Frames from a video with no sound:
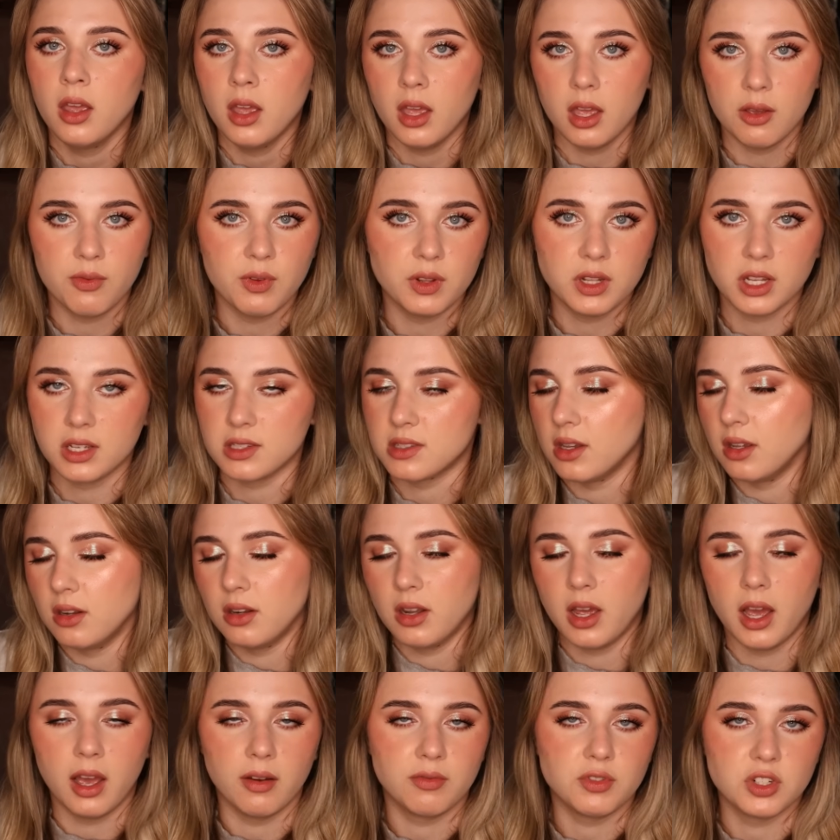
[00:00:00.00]
If it
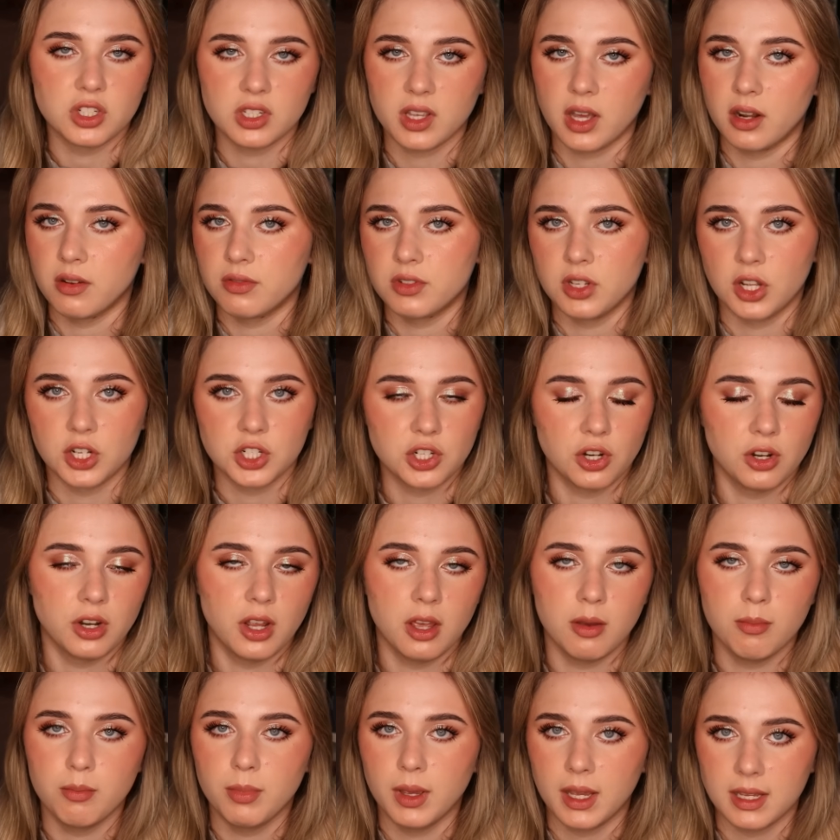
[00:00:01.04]
doesn't, I've just kind of touched on
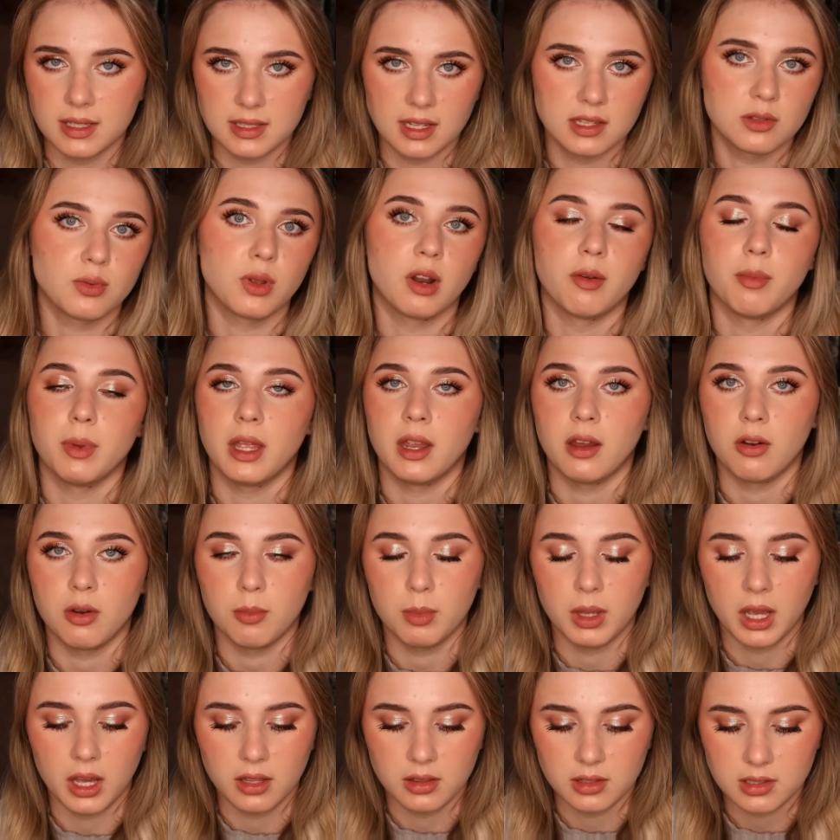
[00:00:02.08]
it because that's what I've been hearing
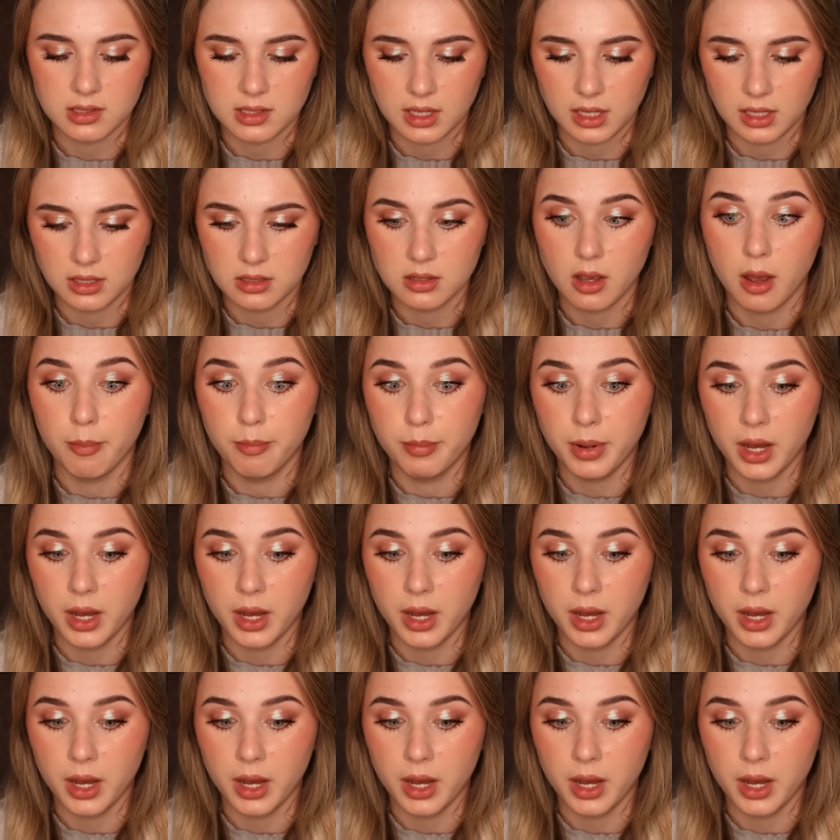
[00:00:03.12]
behind the scenes.